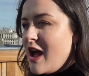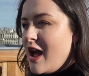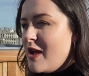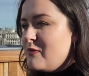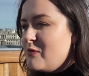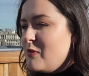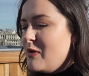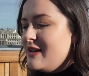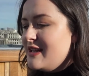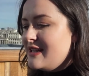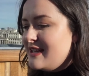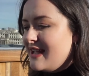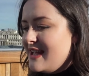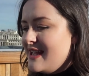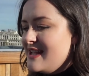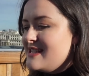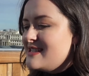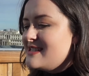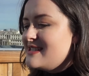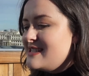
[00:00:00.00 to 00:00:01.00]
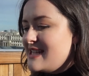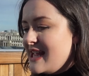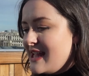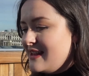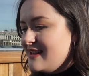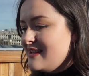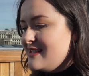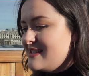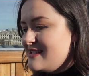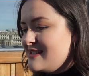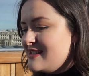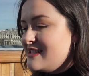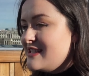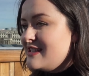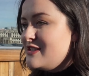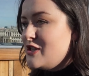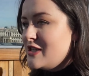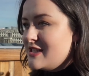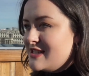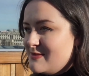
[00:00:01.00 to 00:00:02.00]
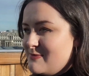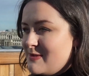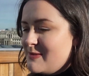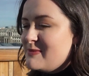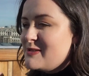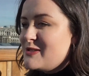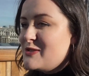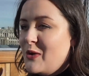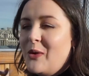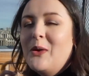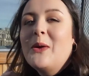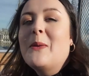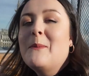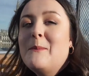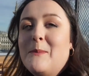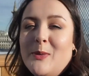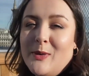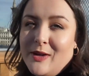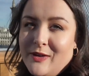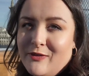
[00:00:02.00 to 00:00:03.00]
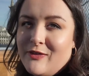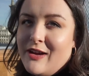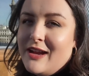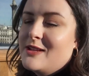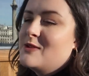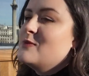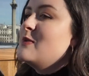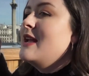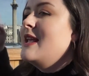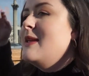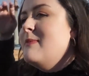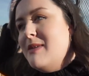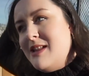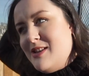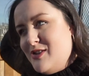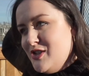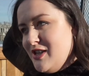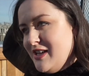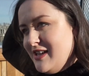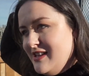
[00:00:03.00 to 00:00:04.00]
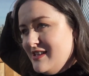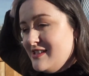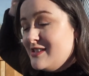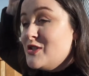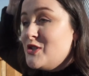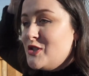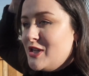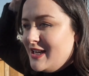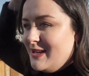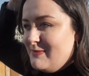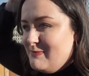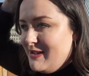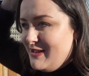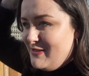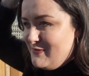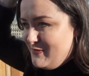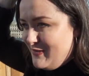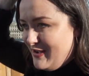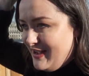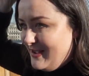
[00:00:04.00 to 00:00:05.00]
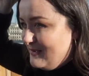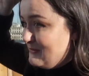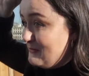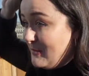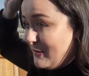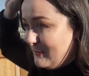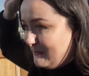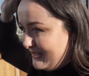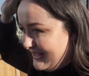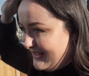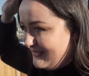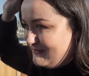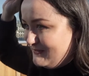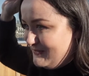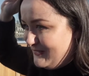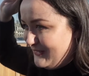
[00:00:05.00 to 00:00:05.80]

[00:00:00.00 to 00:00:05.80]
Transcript: I've wanted it since Justin Bieber's song Boyfriend, where he mentions chilling by the fire while we eat